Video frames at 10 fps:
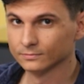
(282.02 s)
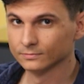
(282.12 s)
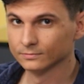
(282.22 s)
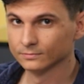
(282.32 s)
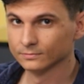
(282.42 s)

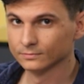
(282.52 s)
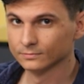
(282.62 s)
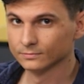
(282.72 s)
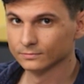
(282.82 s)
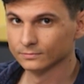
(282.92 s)

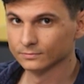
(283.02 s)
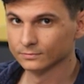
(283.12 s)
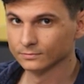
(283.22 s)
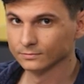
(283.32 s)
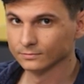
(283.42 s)

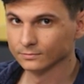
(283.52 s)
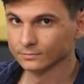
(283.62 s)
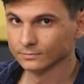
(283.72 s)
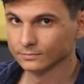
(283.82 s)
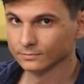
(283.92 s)

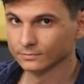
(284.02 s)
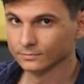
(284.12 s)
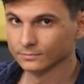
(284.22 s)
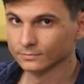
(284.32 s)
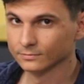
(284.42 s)

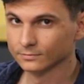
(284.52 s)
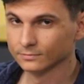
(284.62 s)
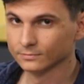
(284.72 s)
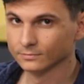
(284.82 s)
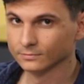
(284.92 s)

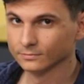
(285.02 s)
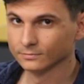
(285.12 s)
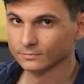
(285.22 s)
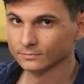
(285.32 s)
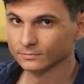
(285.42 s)

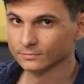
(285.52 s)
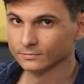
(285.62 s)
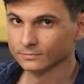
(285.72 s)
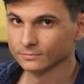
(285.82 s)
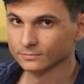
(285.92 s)

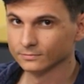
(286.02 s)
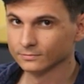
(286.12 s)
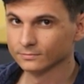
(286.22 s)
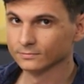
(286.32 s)
This person isn't speaking.